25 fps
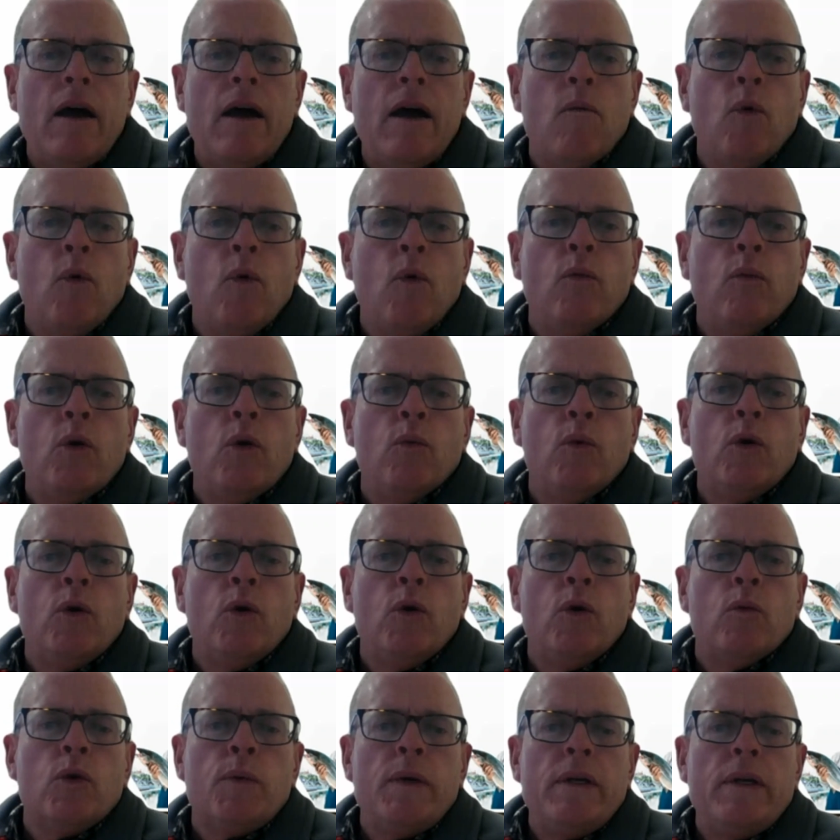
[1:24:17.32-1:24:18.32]

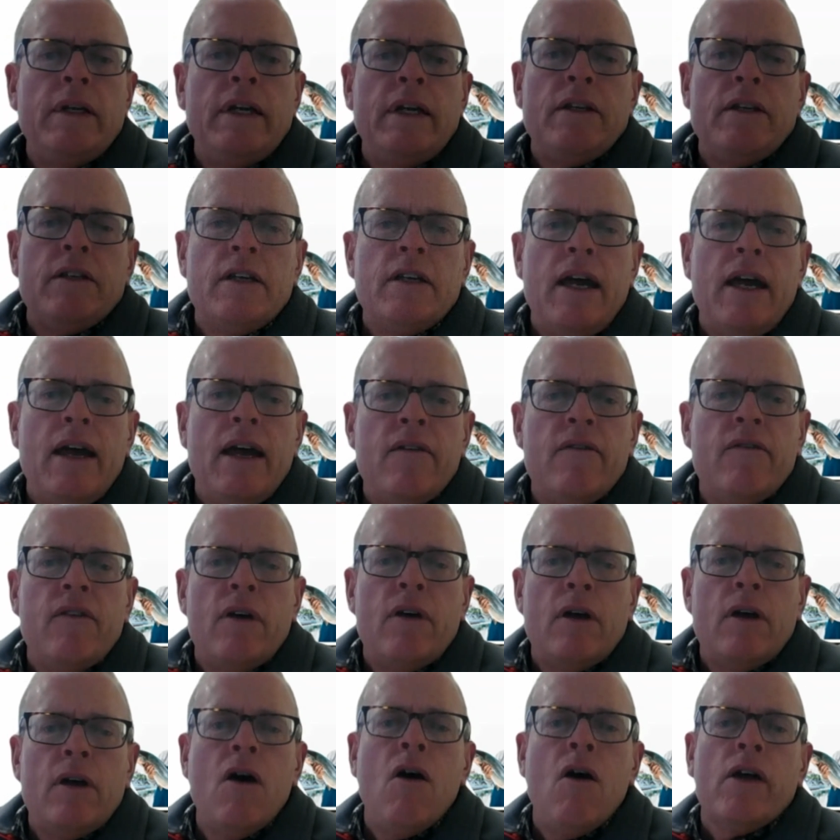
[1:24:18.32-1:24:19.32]
would we need to have,
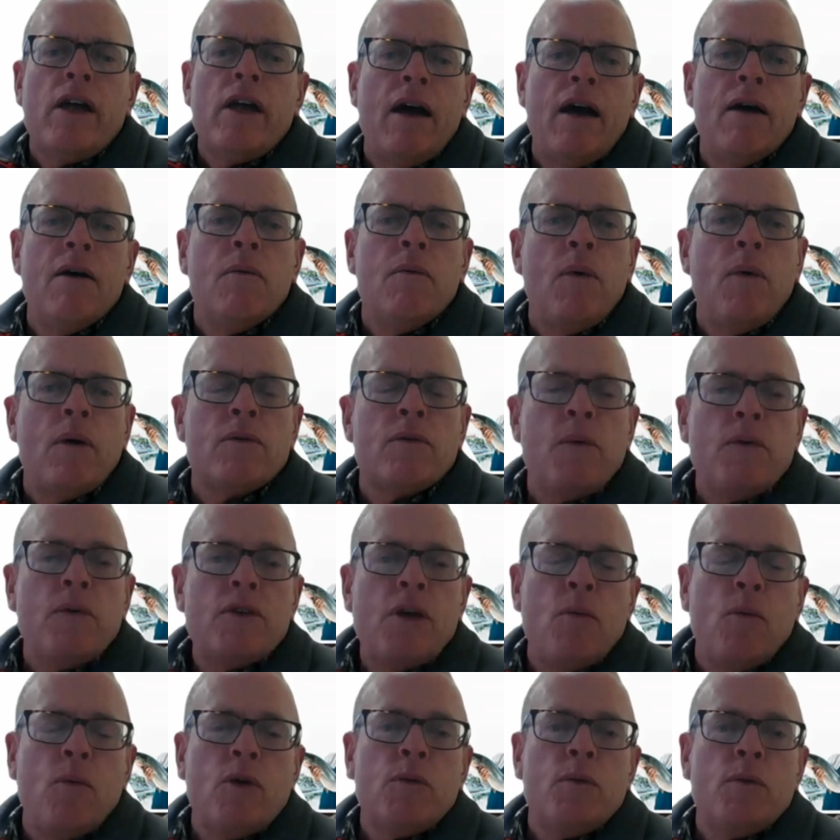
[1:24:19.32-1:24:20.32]
oh yeah,
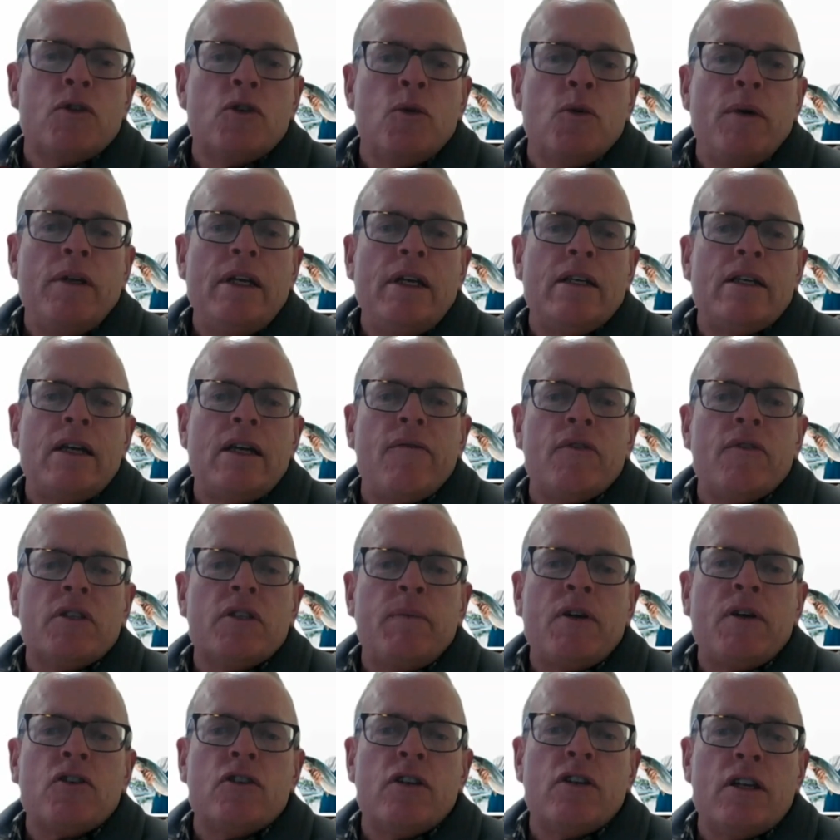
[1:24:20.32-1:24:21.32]
do we need to have a
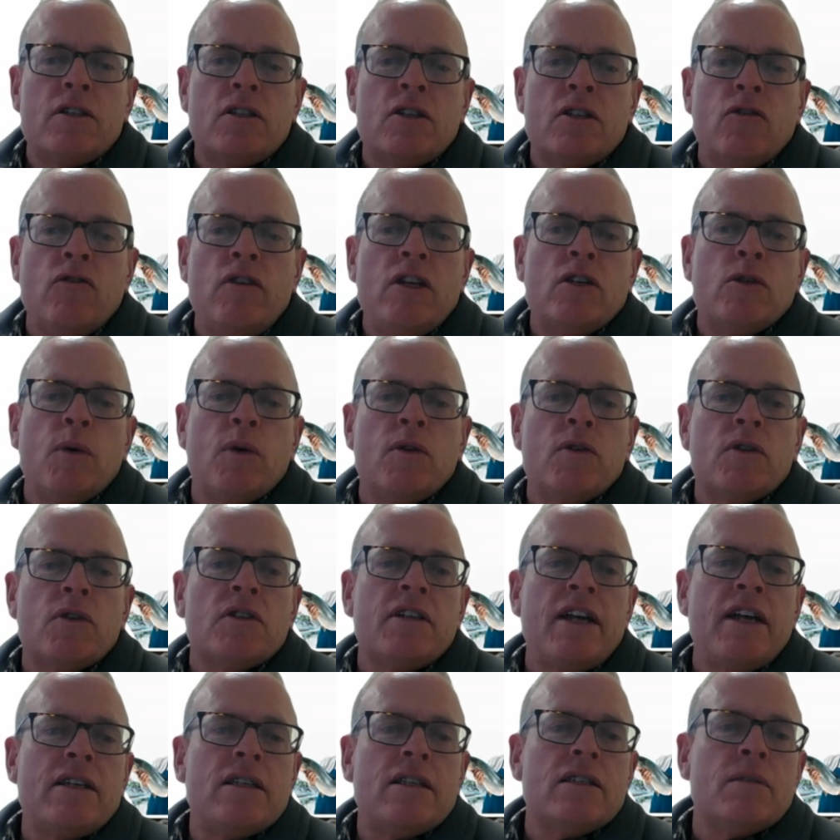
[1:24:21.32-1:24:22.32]
specialized degree to
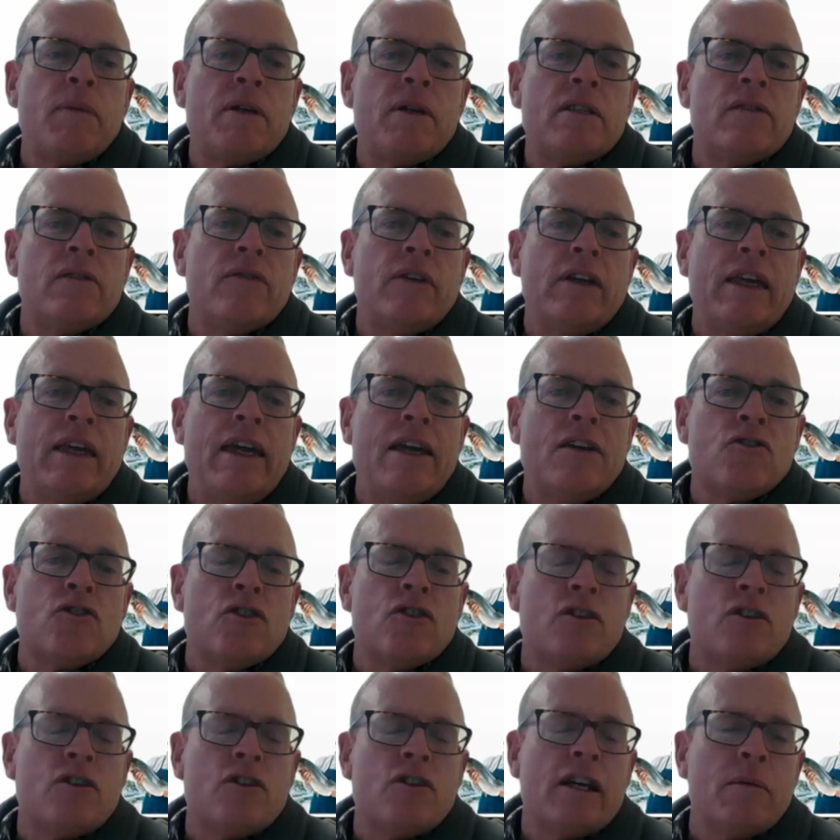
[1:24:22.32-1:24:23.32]
understand a
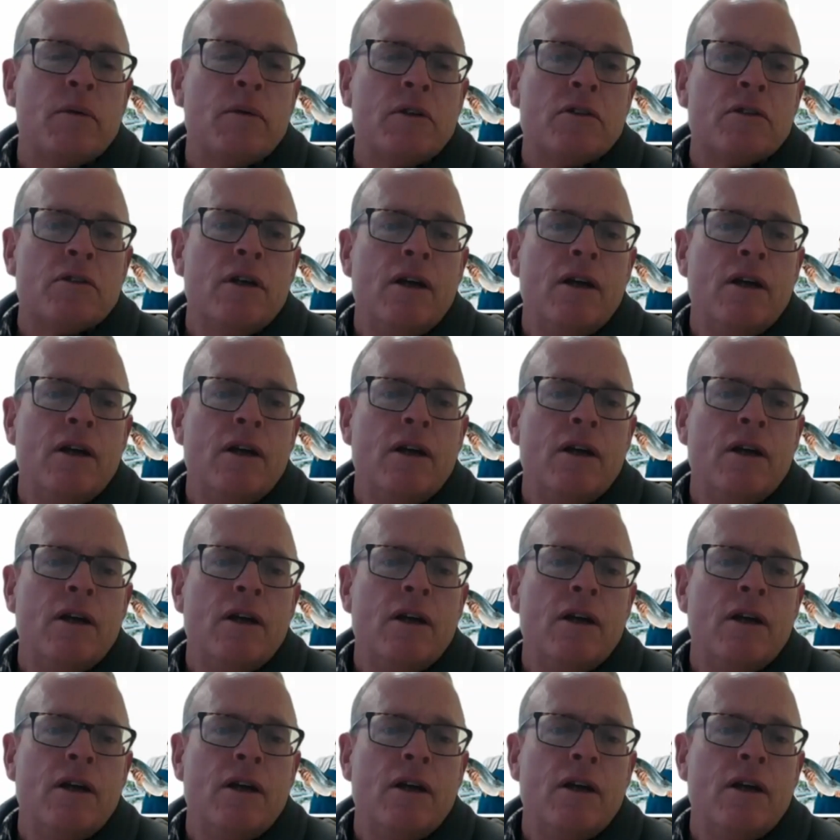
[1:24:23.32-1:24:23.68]
specification document?